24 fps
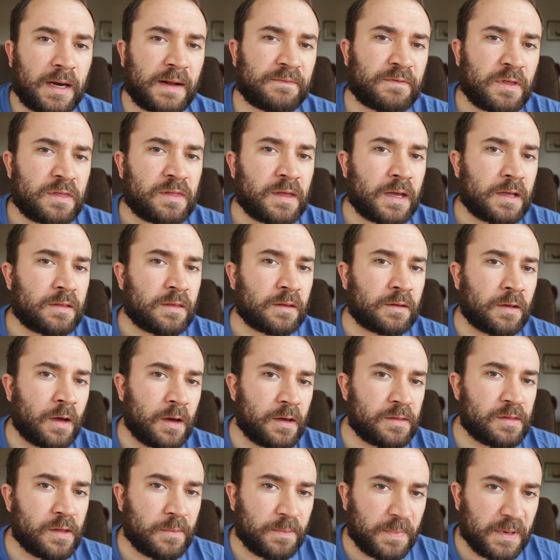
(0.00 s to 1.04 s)
I'd have to say it's a
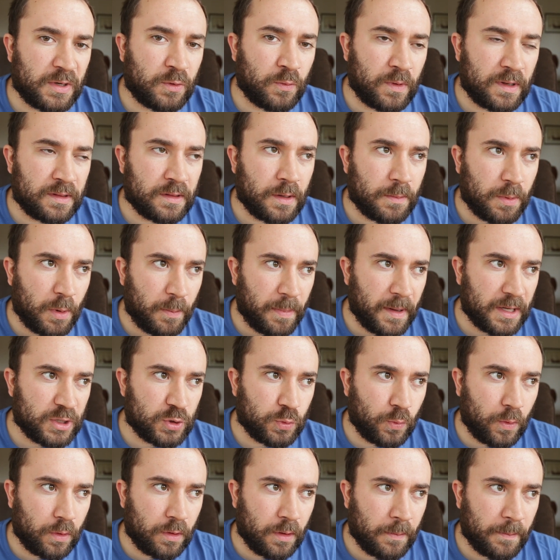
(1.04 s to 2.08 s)
toss-up between the
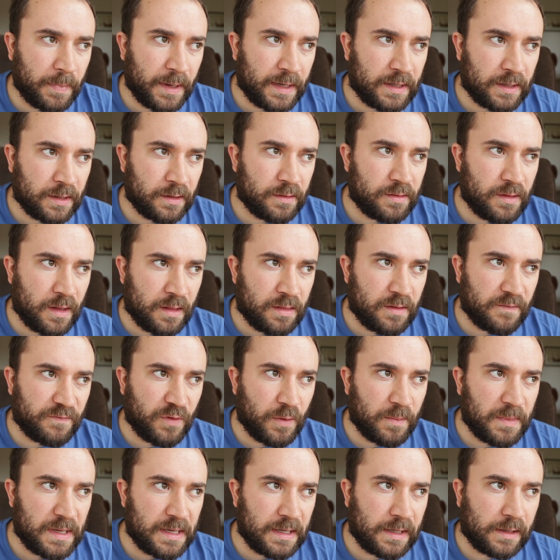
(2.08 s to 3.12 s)
perpetual impending sense of
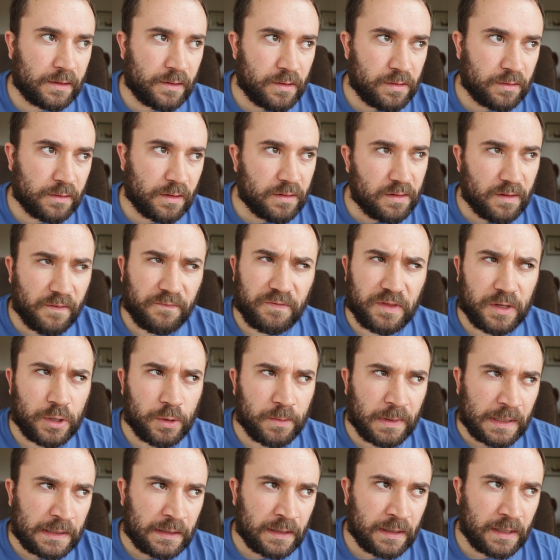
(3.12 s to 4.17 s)
the meaninglessness of the
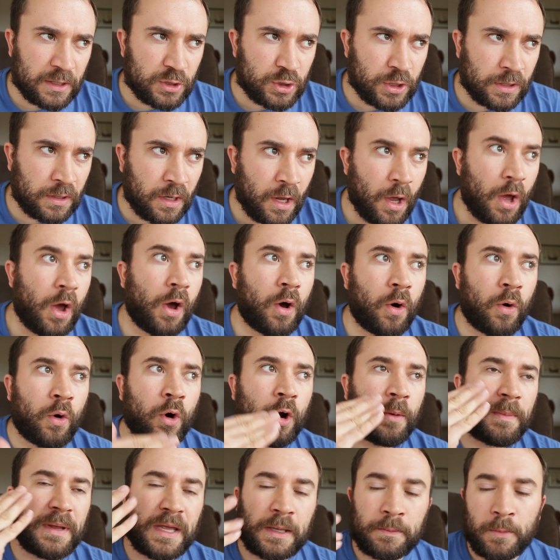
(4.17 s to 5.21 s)
human condition
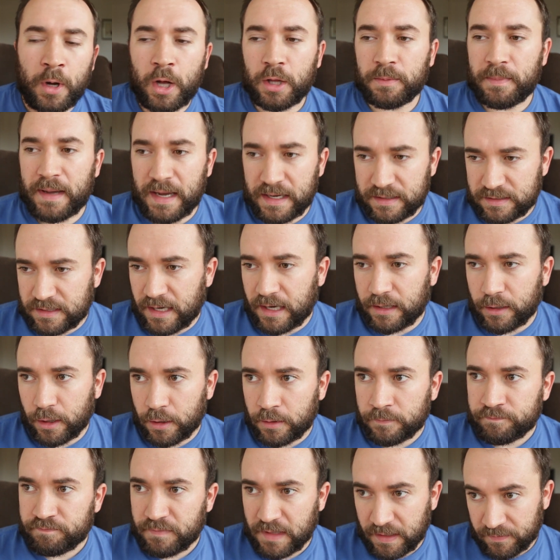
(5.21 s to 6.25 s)
or being mauled by a
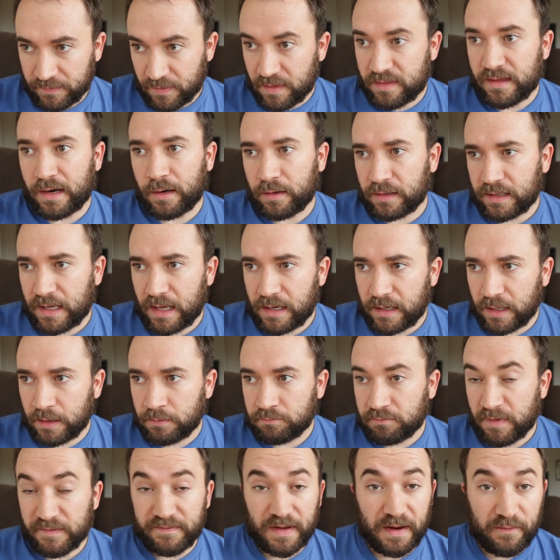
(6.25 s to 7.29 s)
tiger in the Serengeti.
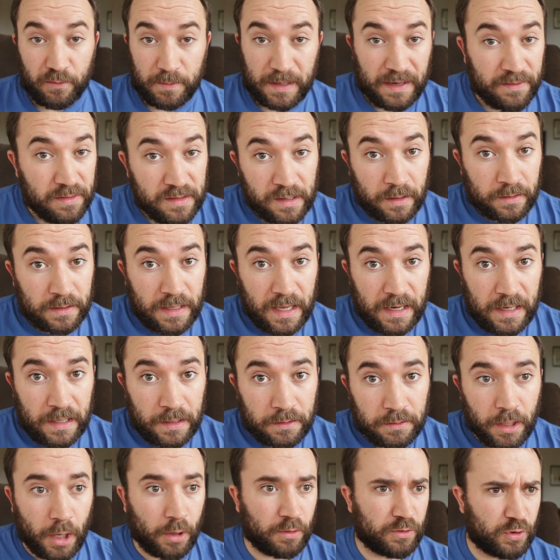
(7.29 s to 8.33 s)
Have I ever been to Serengeti?
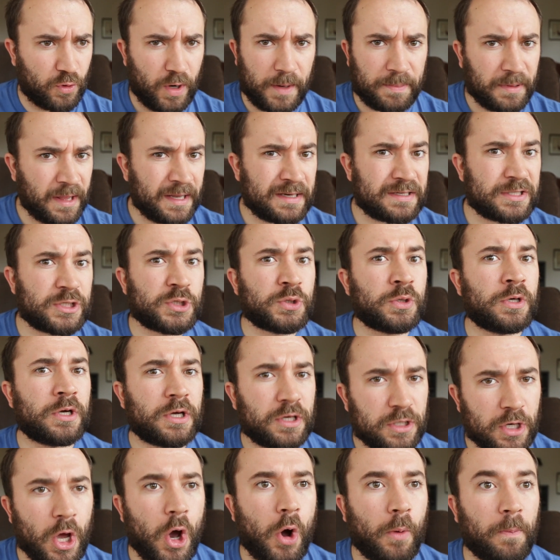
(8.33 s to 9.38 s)
No. Do I plan to?
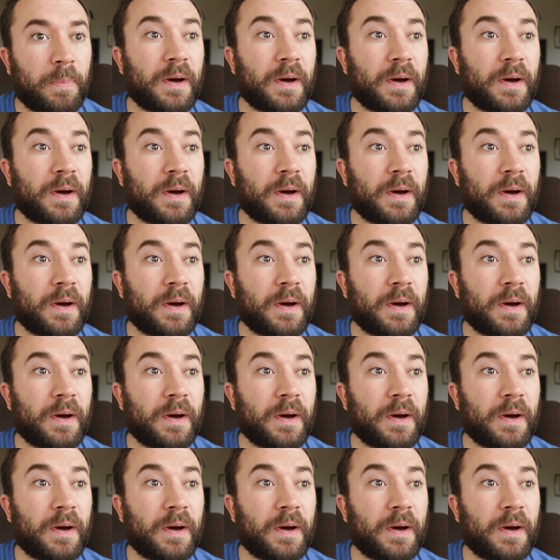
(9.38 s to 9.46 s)
No.